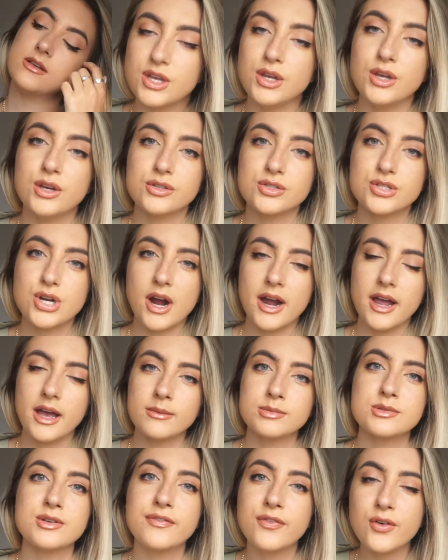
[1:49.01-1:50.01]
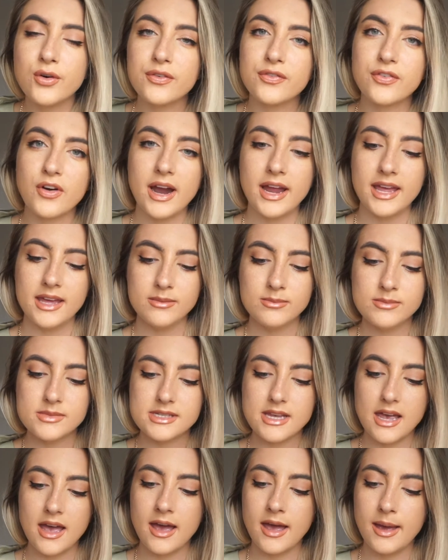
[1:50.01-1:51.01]
So you can try up to 4 frames
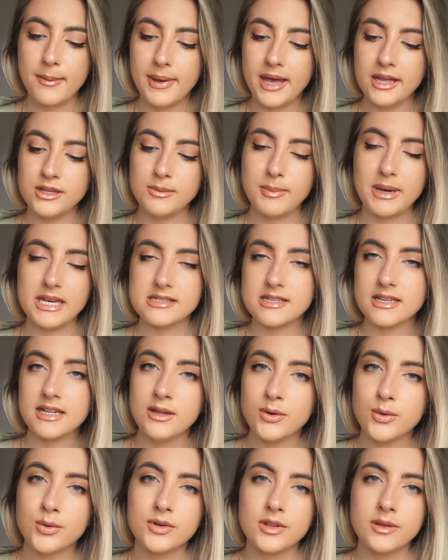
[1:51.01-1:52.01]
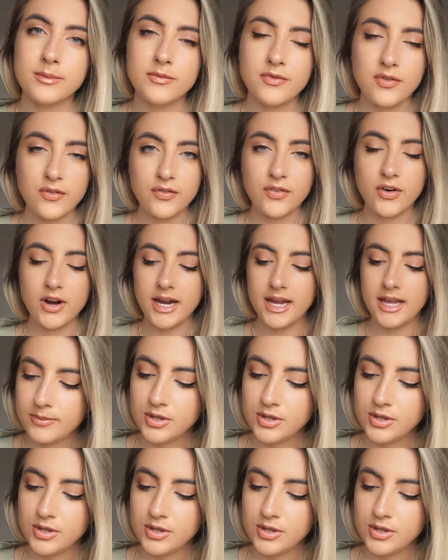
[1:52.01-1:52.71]
and you basically order them for free.